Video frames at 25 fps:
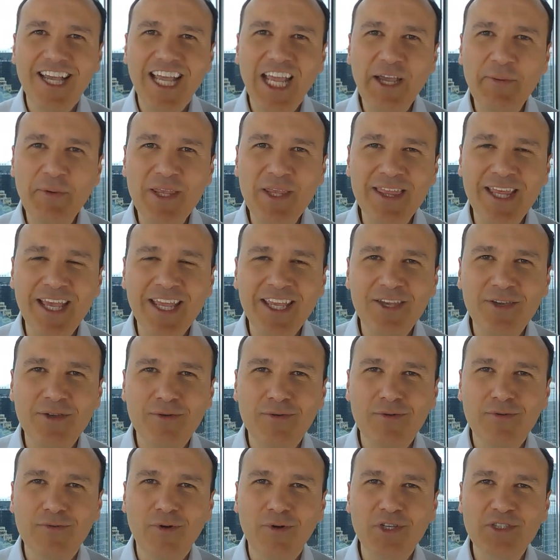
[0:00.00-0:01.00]
And we thank
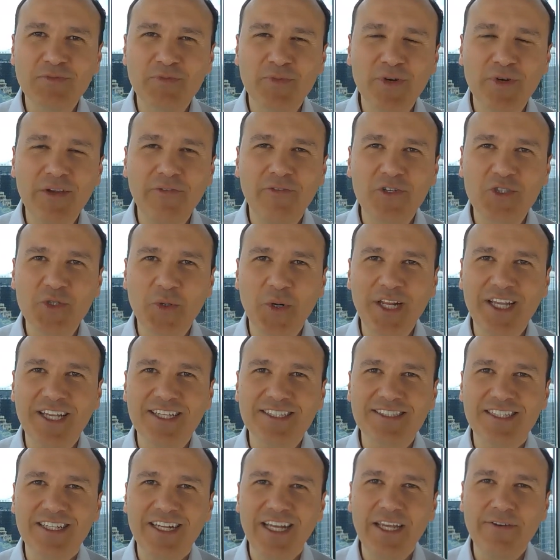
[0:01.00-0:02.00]
you, Rosemarie, for joining
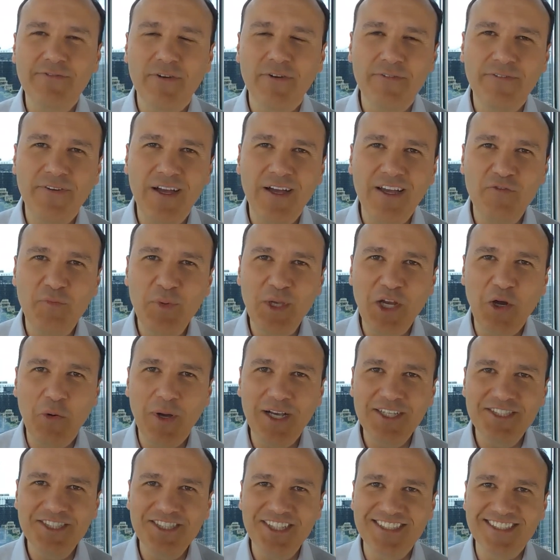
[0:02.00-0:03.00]
us today for five big
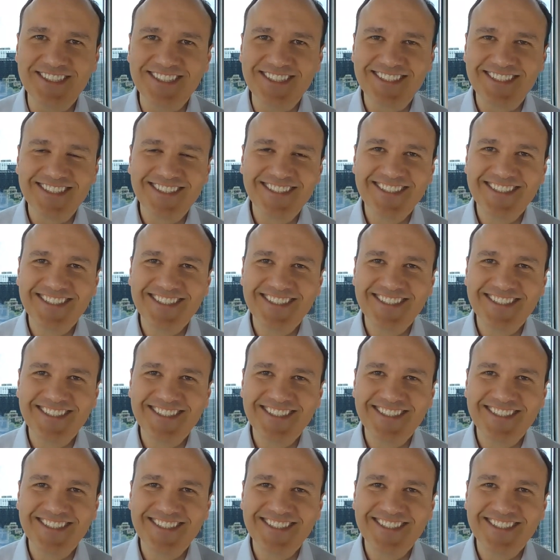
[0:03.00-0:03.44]
questions.